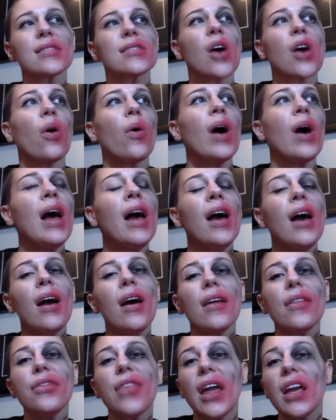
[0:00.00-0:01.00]
So
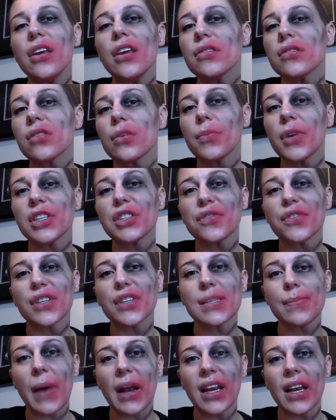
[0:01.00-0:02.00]
thank you so much for
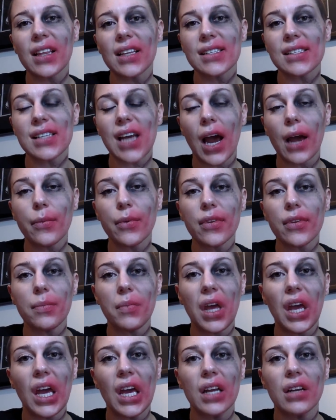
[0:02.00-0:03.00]
spending this time with
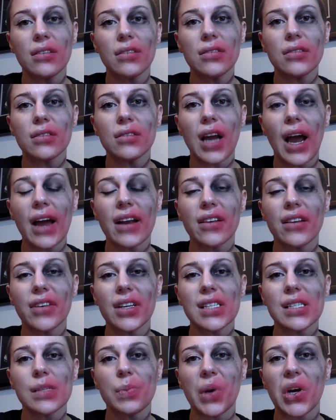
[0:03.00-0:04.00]
me and kind of
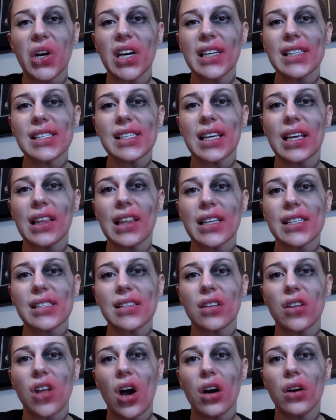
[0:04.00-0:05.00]
experiencing this
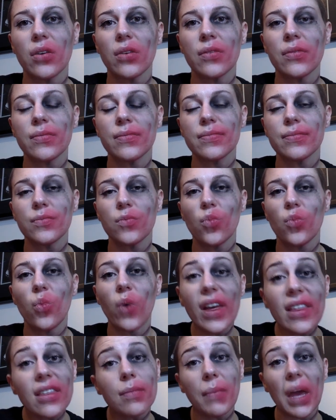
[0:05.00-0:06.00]
along
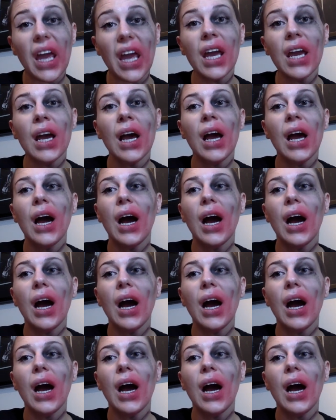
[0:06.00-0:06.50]
with me.